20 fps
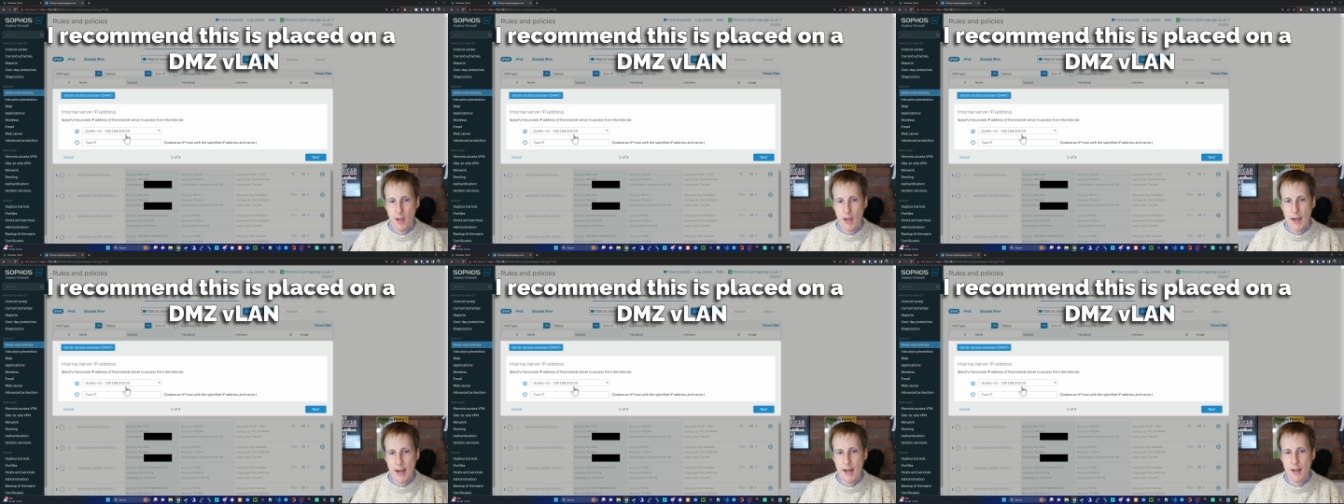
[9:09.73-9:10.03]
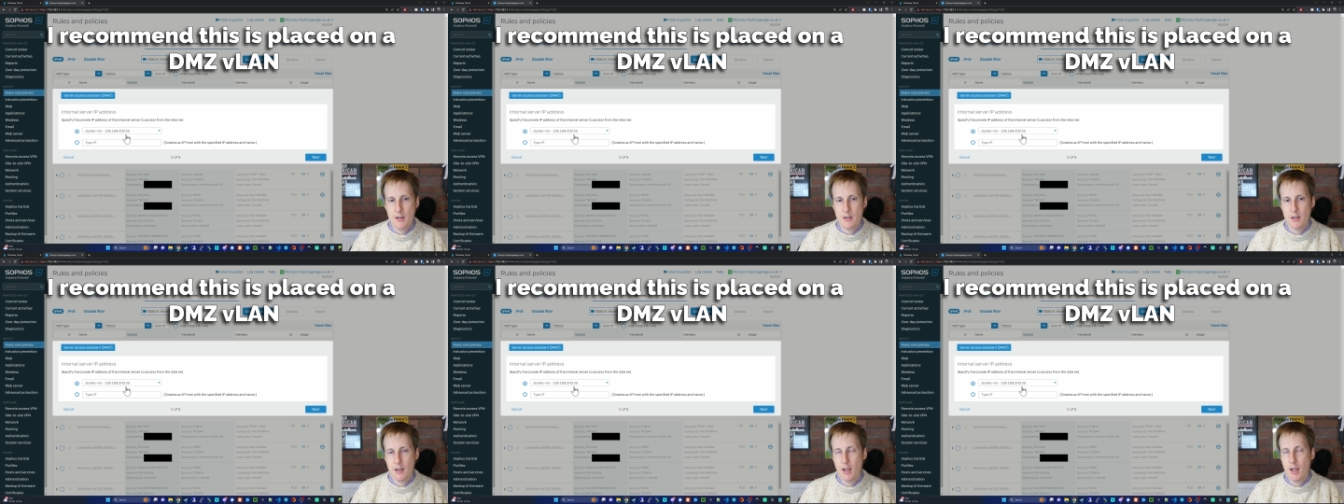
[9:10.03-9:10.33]

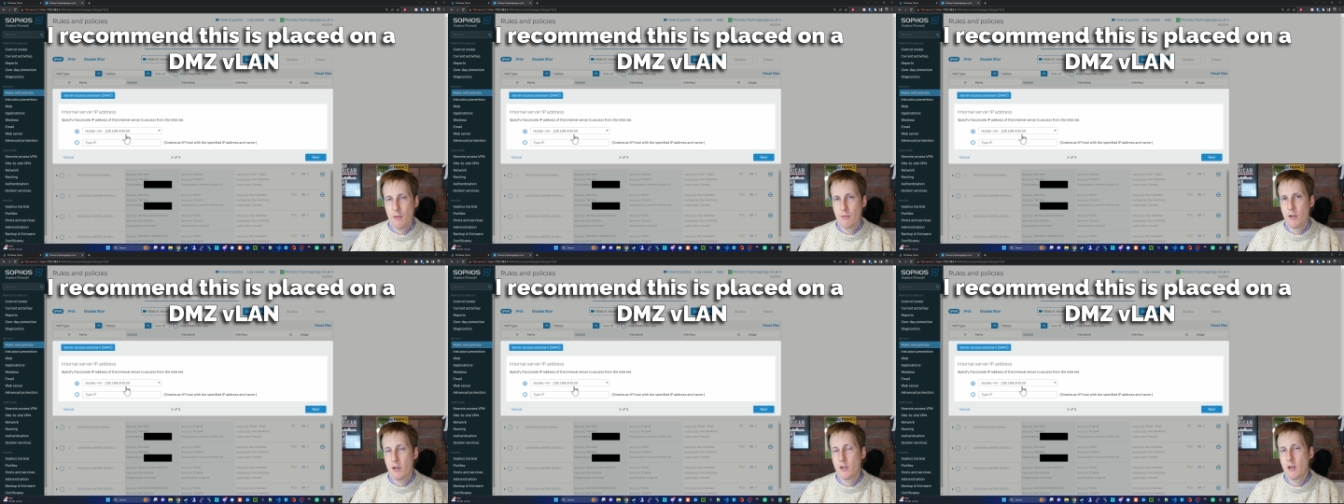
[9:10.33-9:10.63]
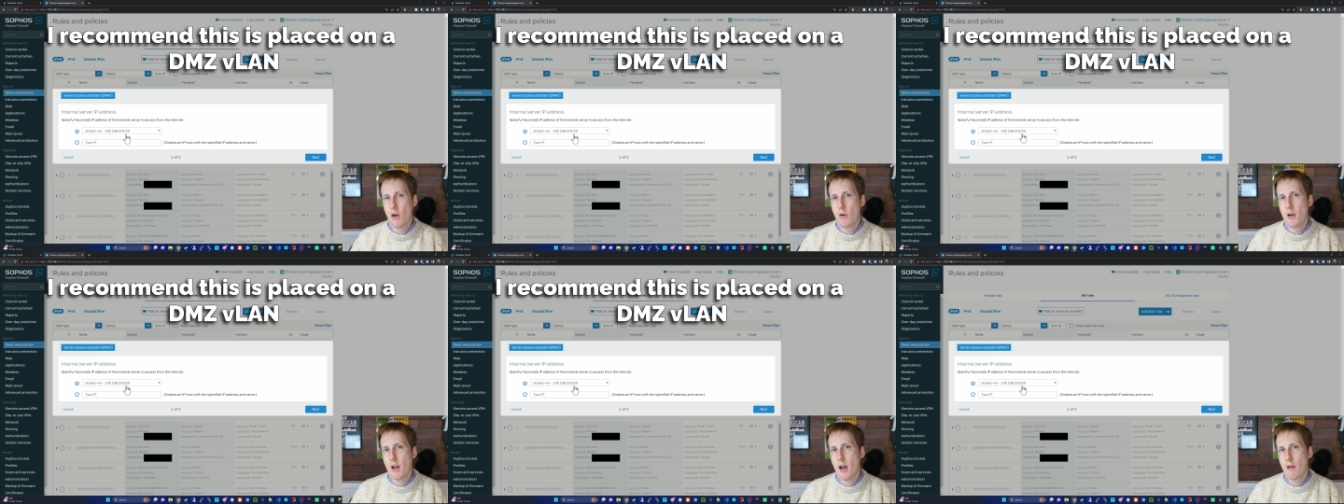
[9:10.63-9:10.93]
And if you
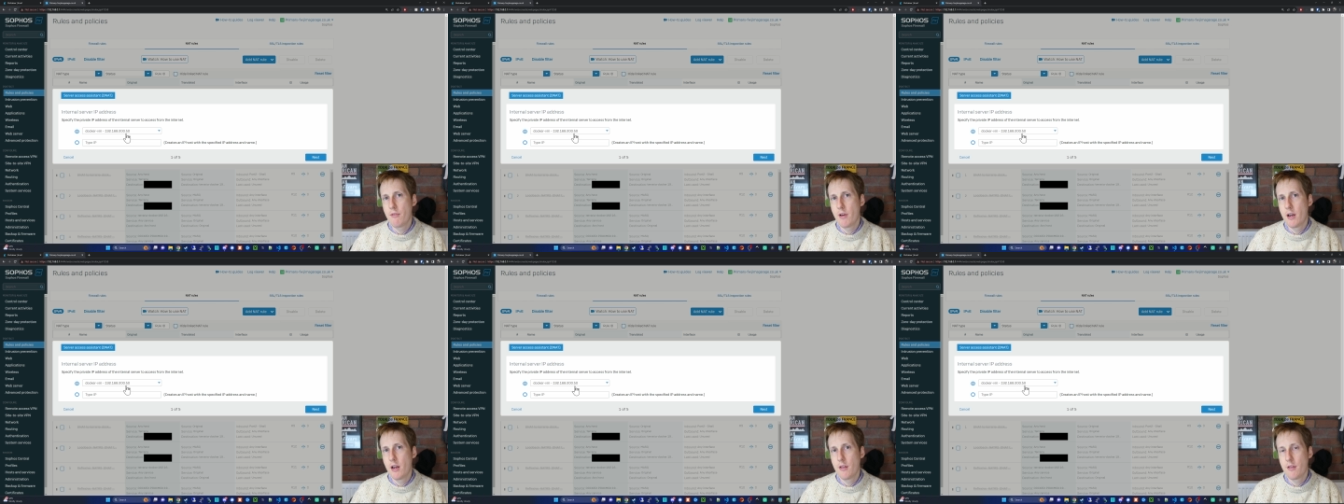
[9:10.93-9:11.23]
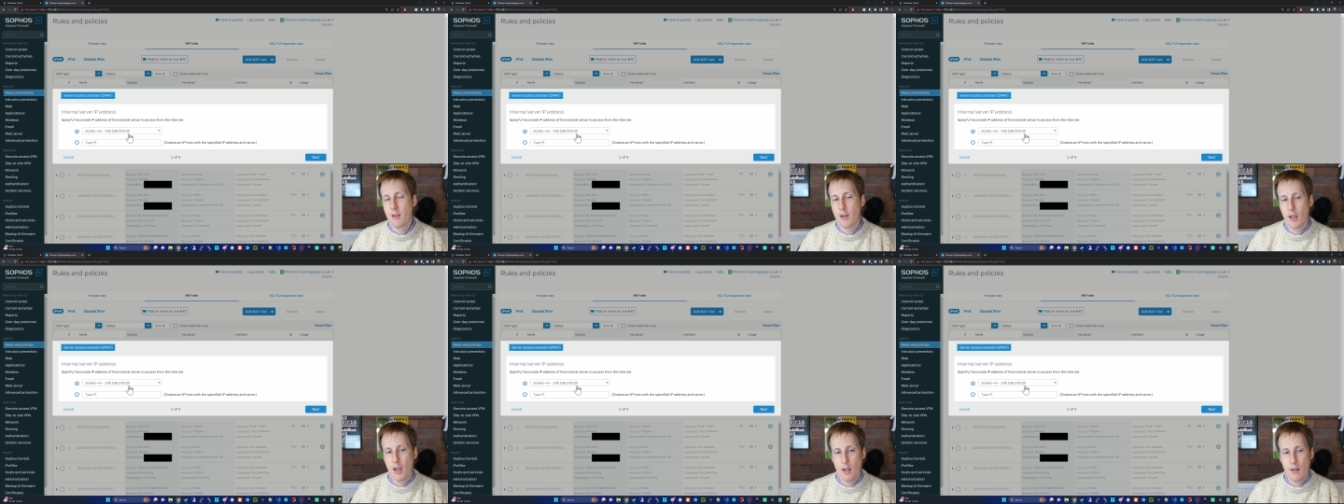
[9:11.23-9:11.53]
don't have
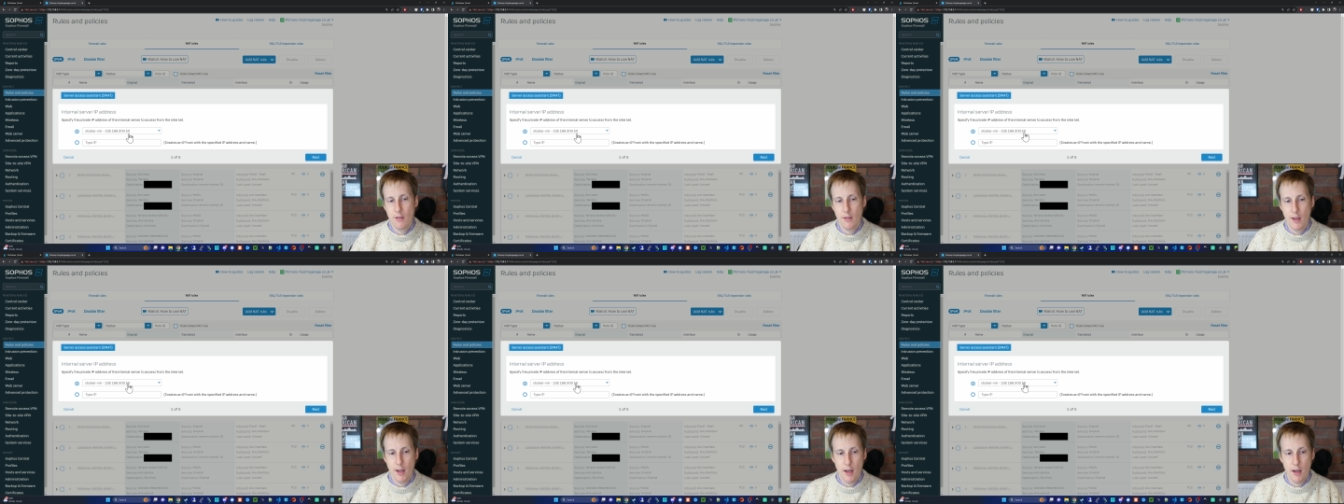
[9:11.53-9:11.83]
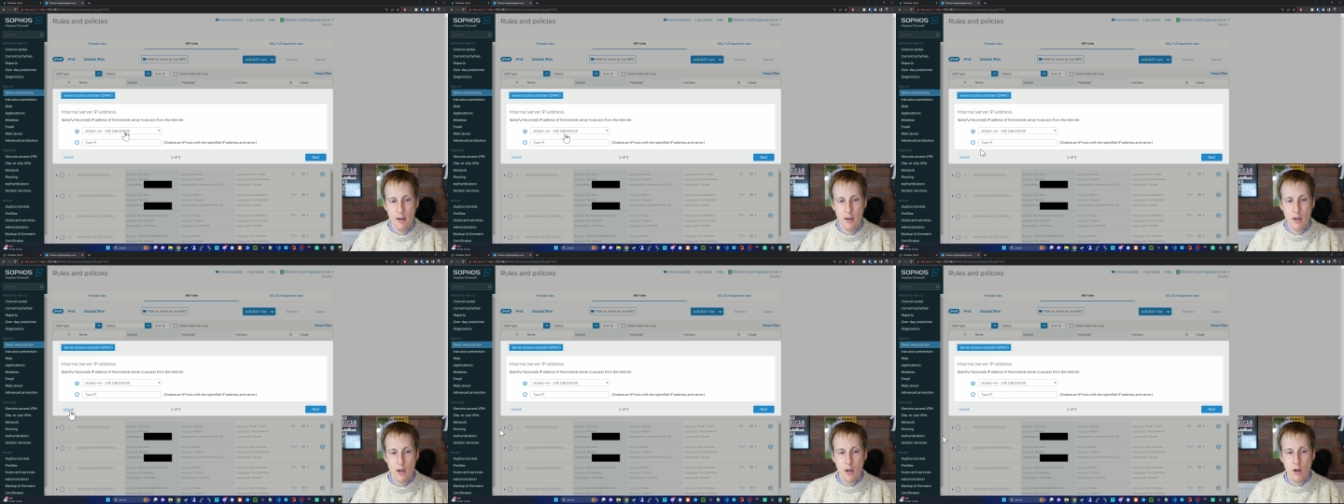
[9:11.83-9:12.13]
anything in
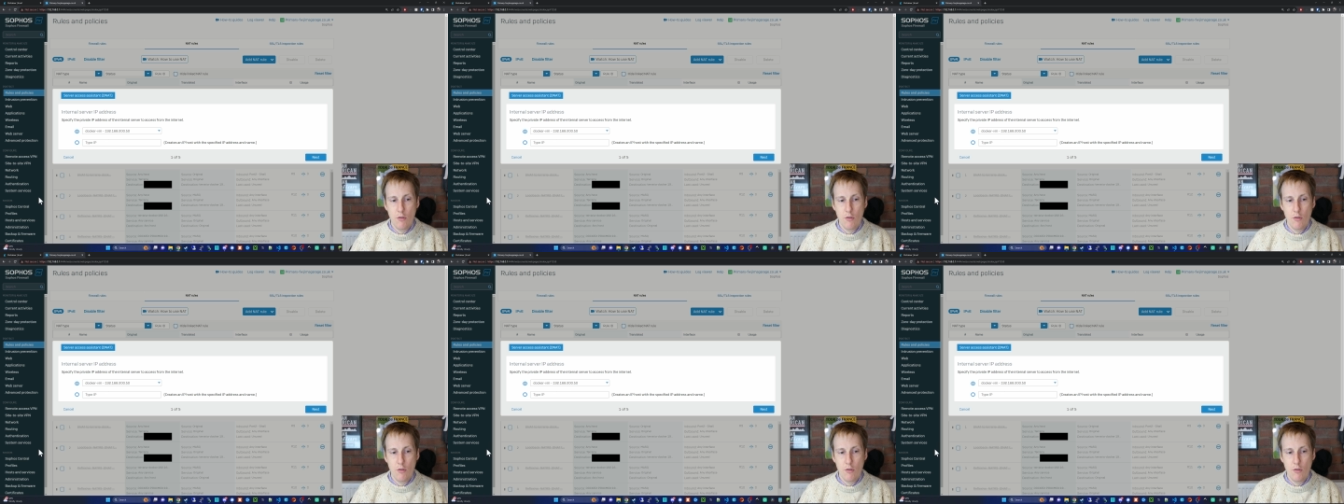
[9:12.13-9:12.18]
there,